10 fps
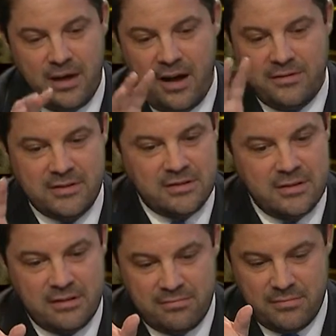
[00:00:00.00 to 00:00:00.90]

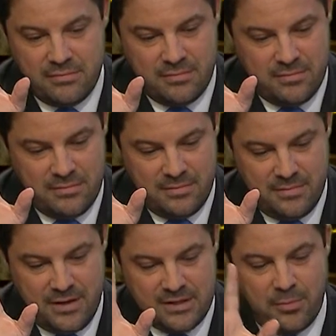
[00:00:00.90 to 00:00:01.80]
Obviously,
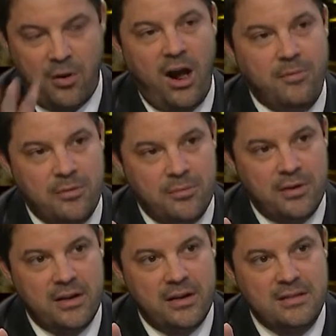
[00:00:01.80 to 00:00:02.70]
it's a problem,
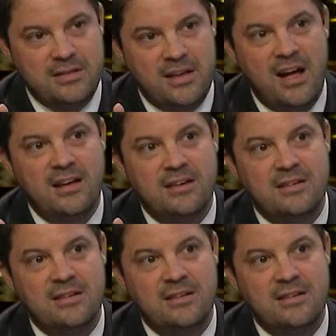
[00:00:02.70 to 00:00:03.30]
but it's not.